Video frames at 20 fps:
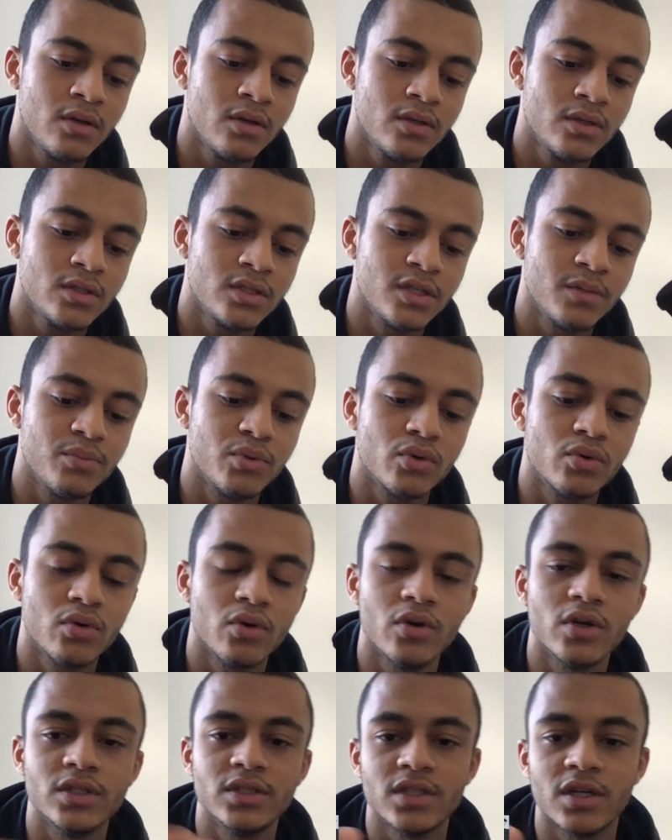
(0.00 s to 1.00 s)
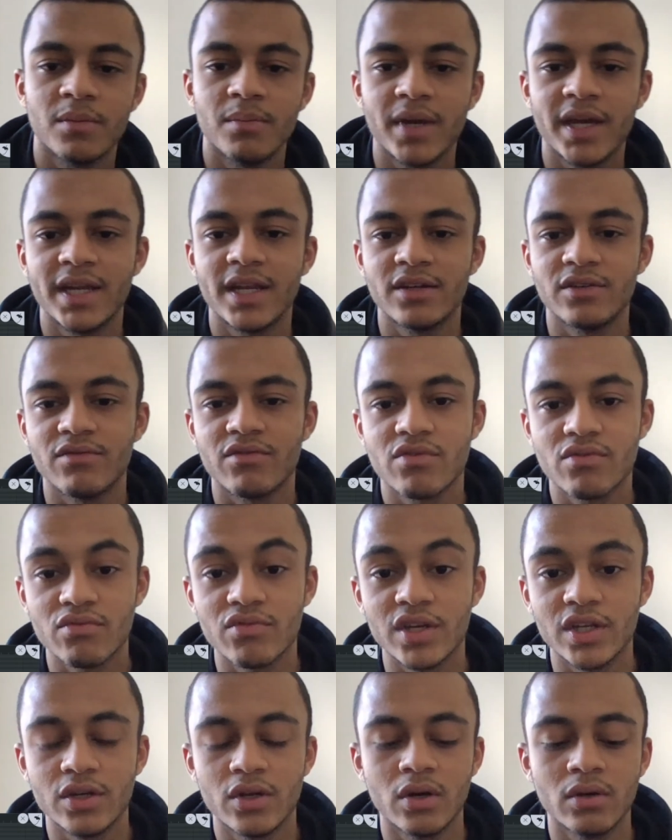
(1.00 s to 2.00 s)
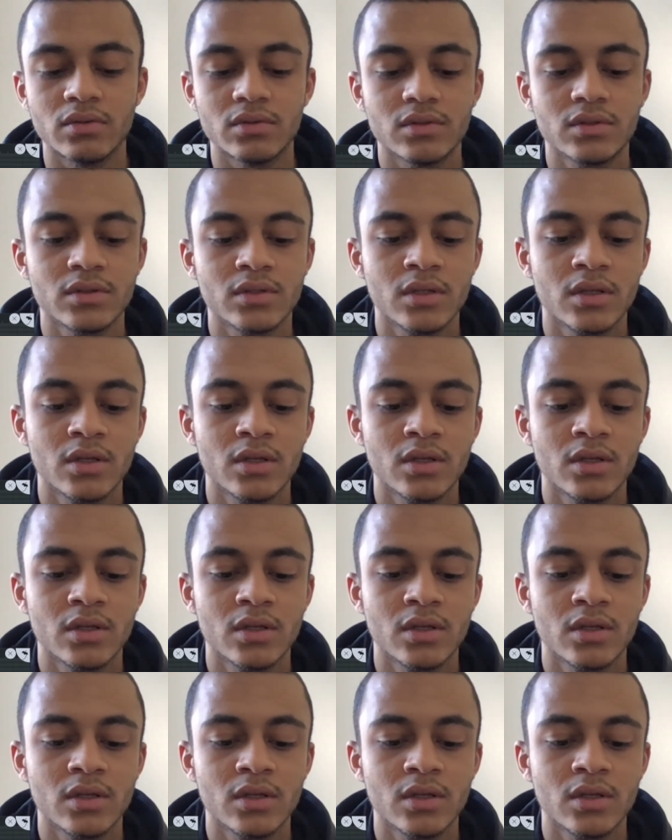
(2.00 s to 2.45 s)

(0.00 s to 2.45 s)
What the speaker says: Simple chords are made out of 3 notes.